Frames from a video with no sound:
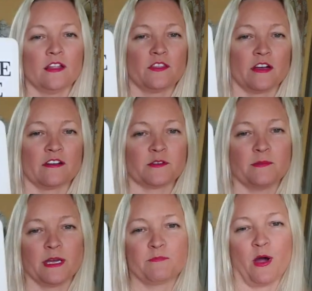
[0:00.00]
There is a
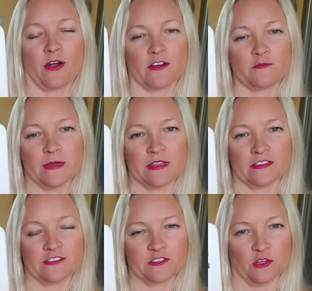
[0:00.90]
big part of me
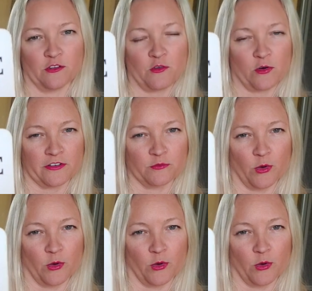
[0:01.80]
that still, of course,